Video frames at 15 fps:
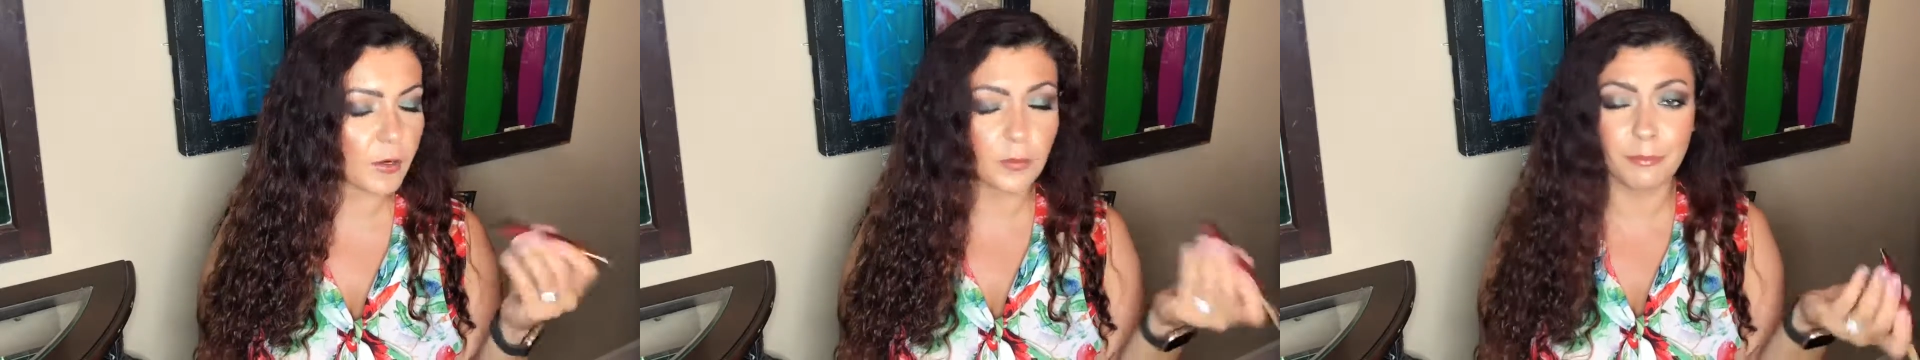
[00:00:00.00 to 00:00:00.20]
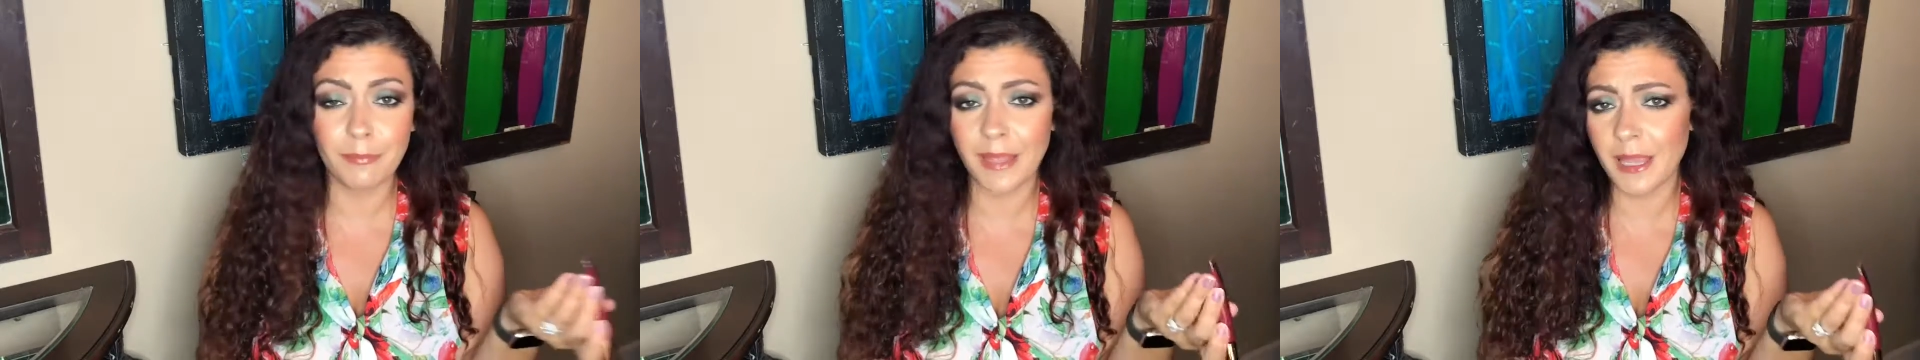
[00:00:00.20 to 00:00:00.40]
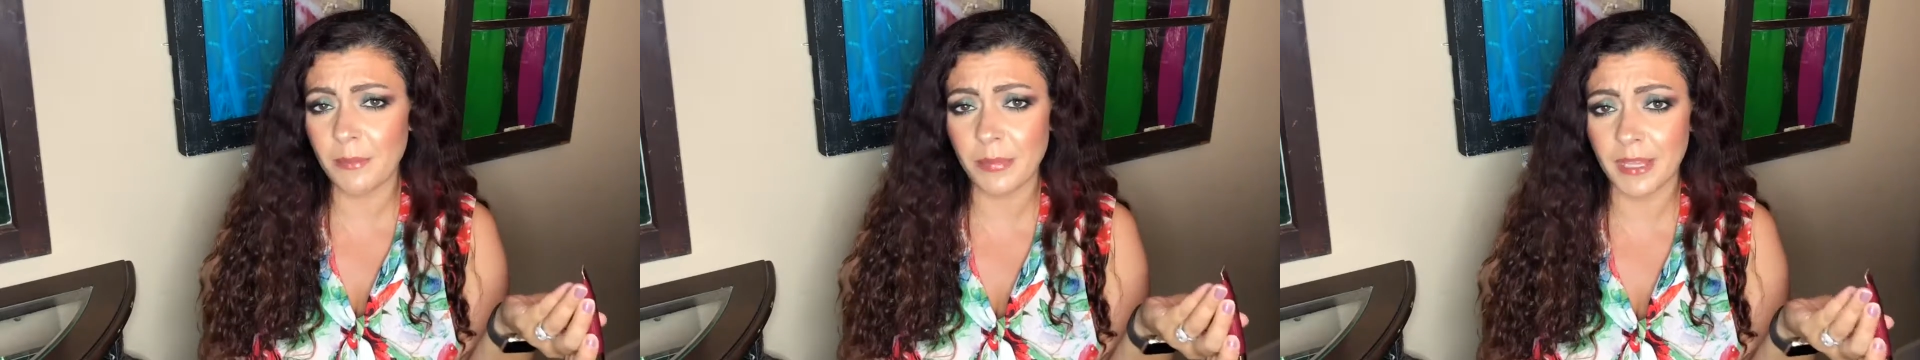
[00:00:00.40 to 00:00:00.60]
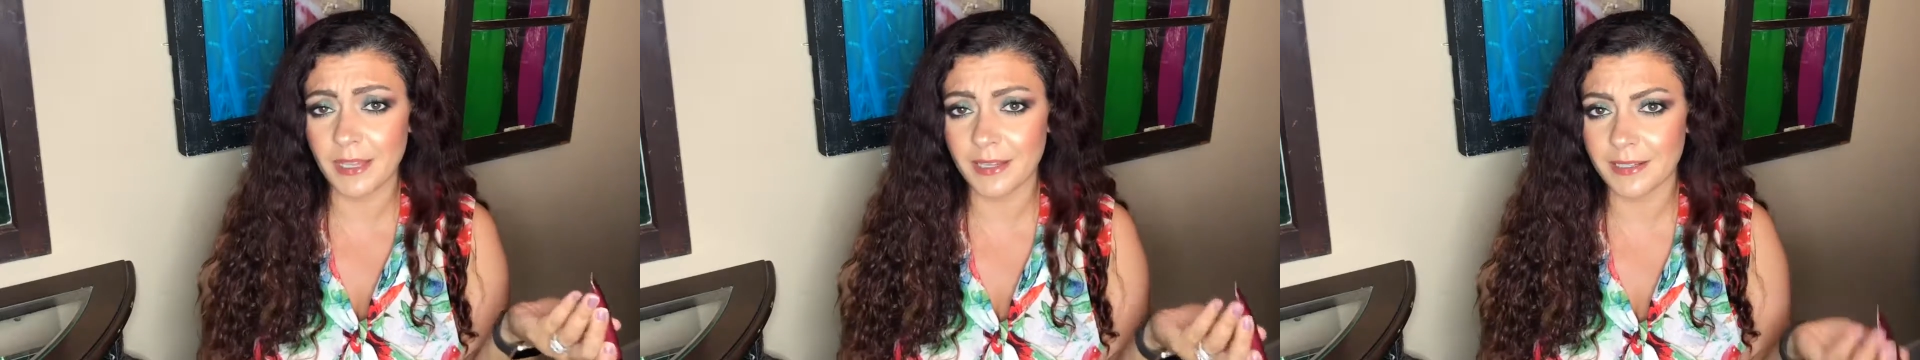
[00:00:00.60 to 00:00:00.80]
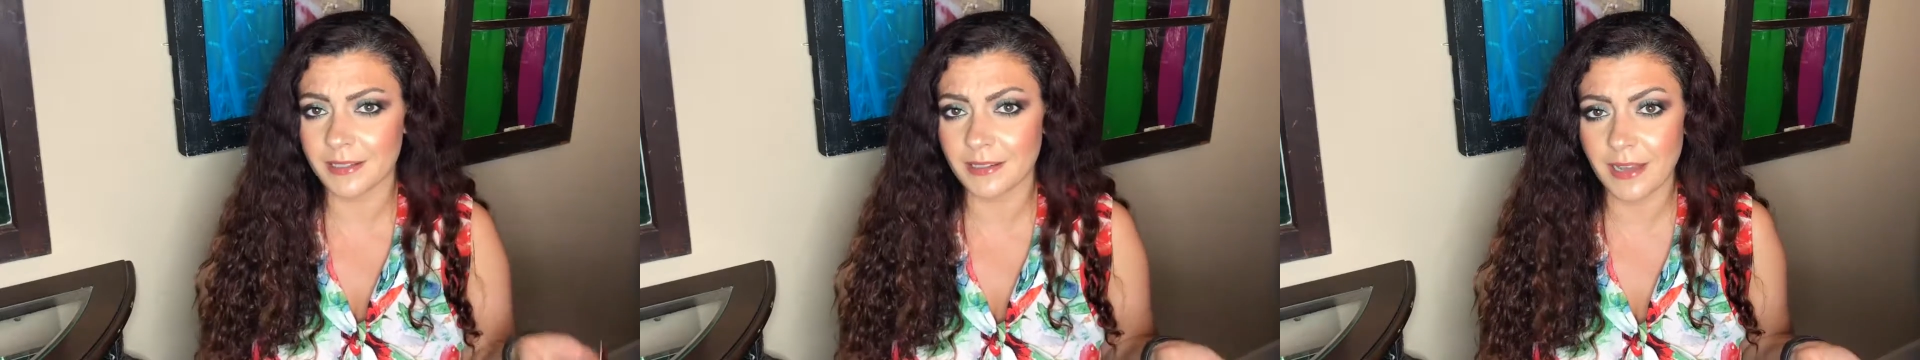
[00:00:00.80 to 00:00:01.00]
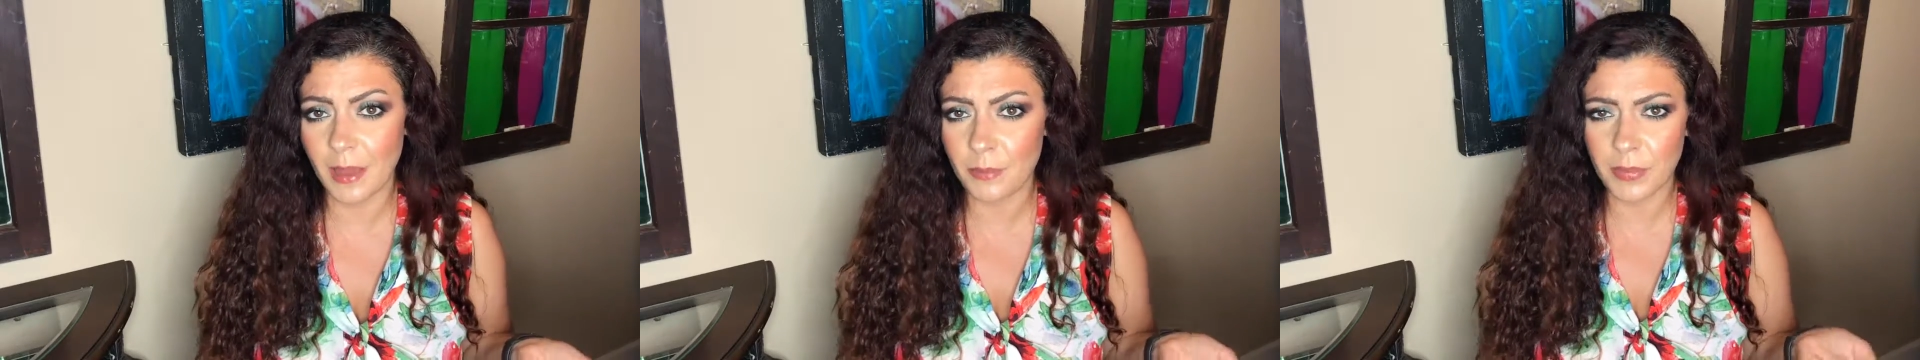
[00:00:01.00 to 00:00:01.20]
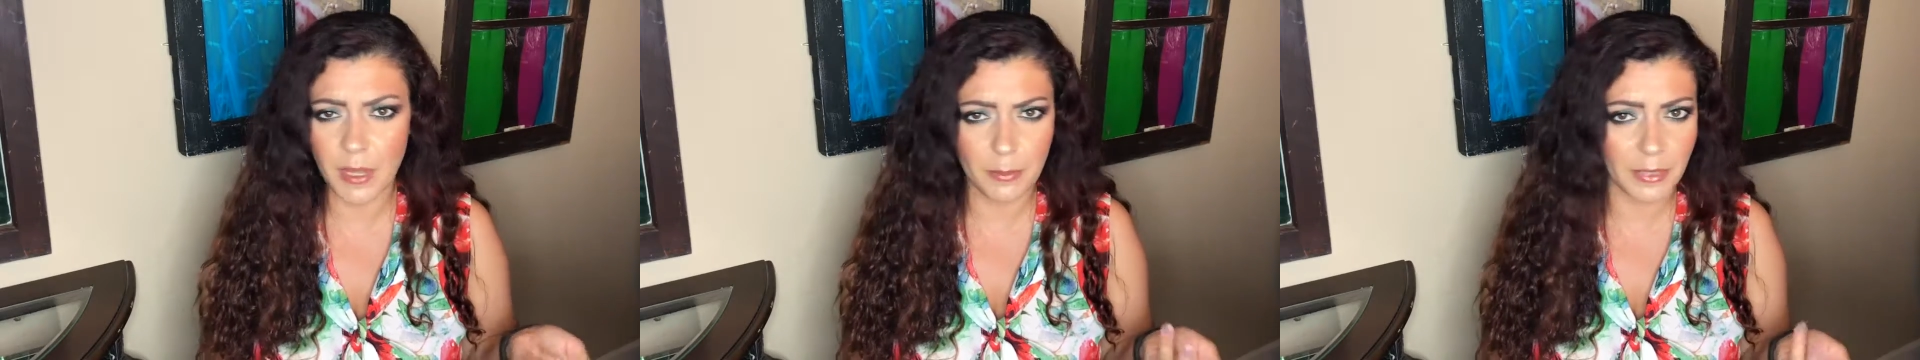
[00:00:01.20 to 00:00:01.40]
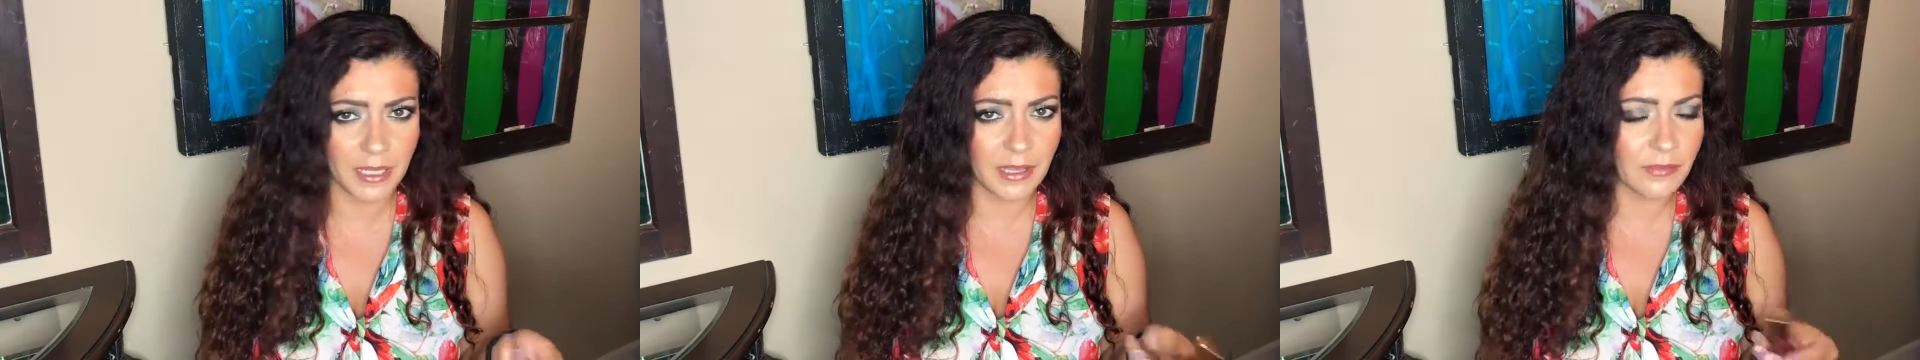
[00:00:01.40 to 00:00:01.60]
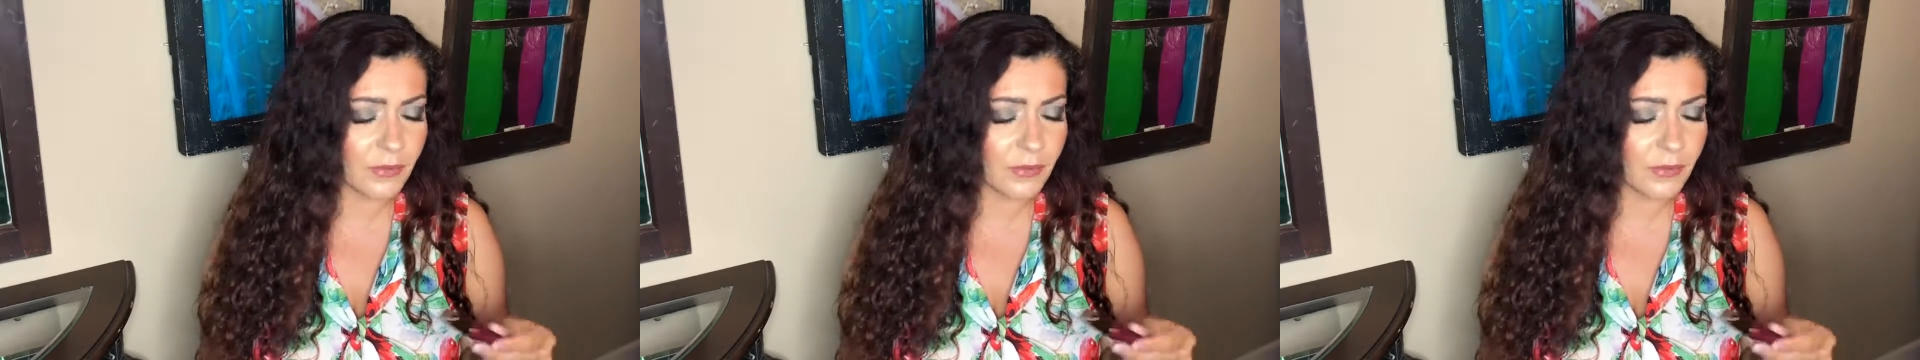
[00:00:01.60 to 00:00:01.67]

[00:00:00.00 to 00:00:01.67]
or maybe in an upcoming